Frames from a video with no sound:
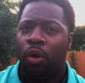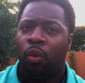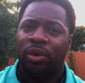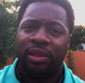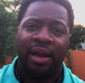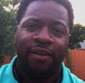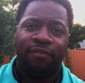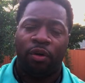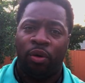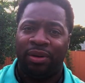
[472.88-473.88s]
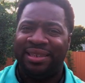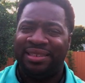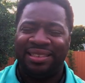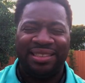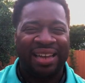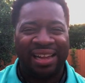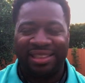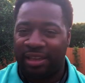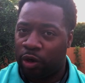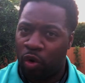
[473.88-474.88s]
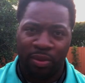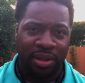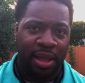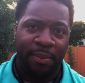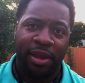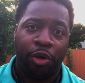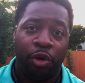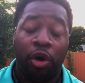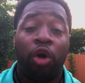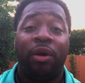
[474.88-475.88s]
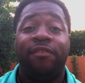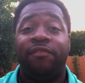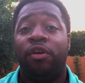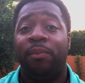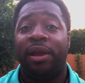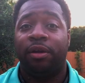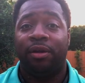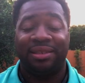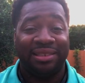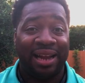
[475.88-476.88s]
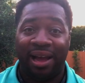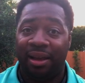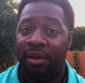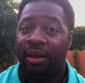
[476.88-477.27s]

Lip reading: with an iPhone. It's not the equipment that make you a great filmmaker. It's not.